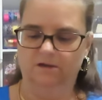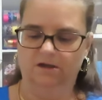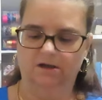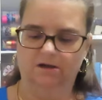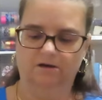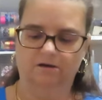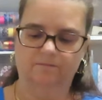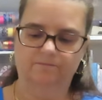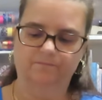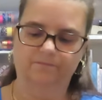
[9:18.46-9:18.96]

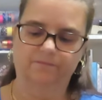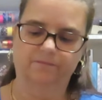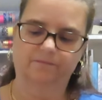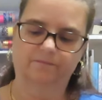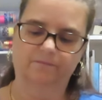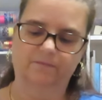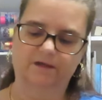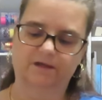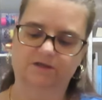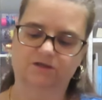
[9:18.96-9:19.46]
Yeah,
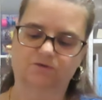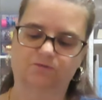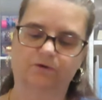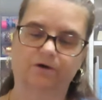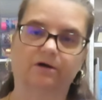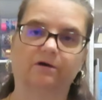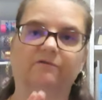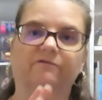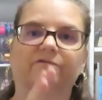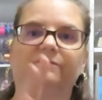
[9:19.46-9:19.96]
that's
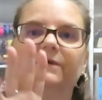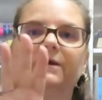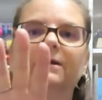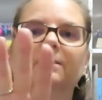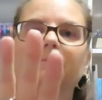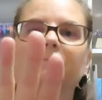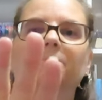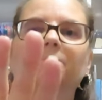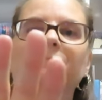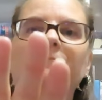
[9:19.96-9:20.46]
where it'll
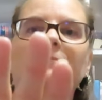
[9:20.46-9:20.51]
fit.